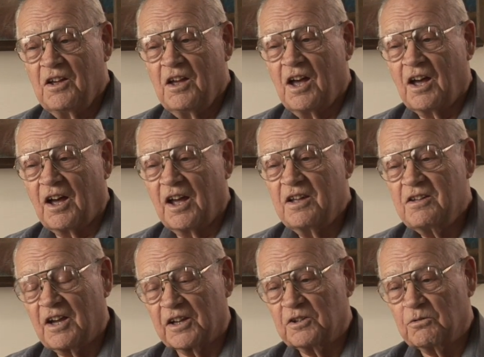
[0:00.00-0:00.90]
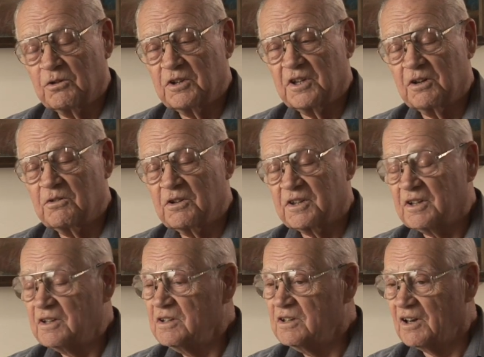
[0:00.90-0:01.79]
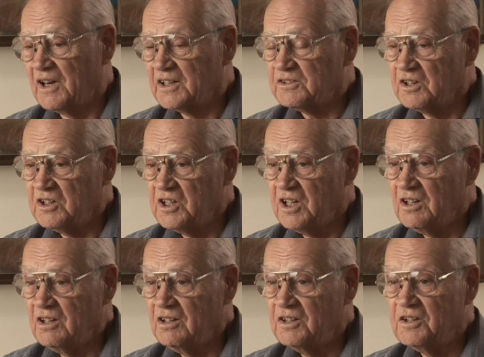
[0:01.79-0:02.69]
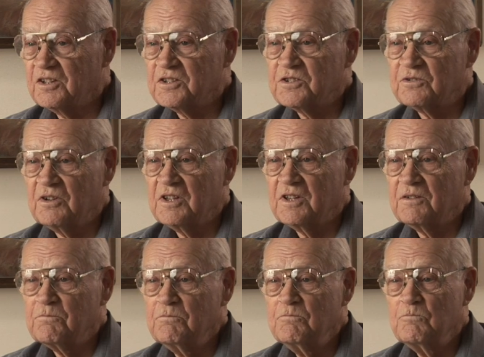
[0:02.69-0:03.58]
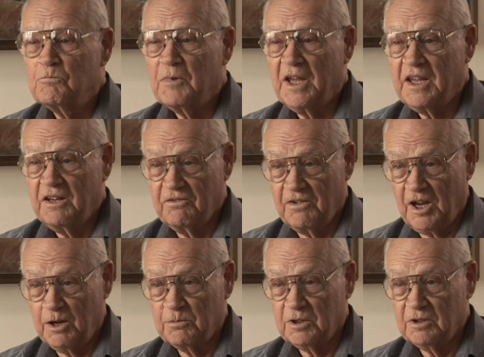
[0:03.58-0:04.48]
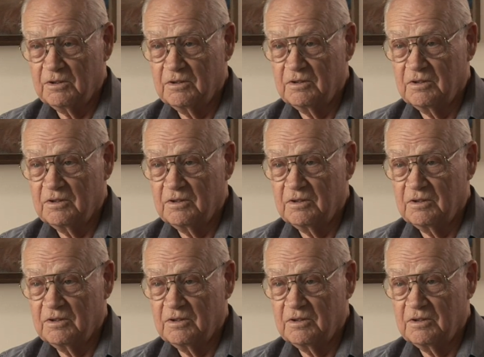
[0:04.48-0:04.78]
I can go in there with an electric needle and destroy the pain fiber.